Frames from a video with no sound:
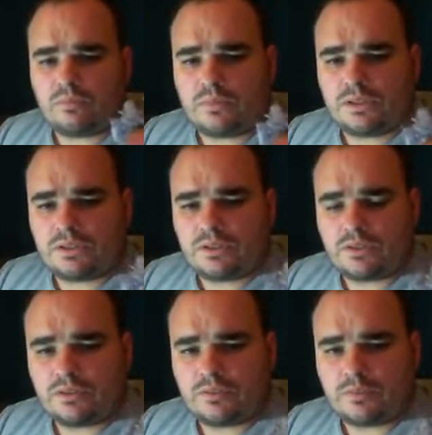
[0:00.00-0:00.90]
Wizard
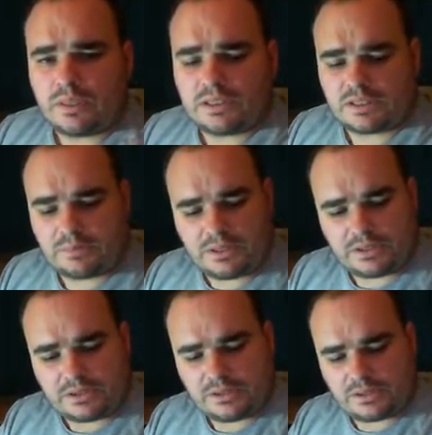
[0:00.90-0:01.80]
from Essex
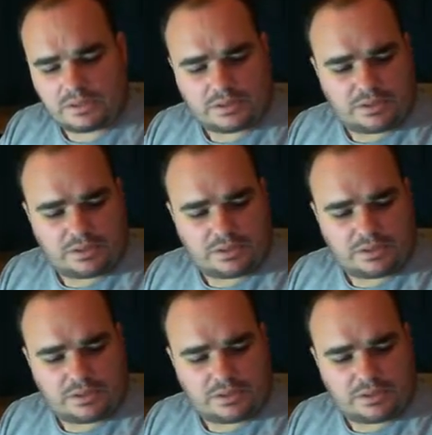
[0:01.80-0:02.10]
Miniatures.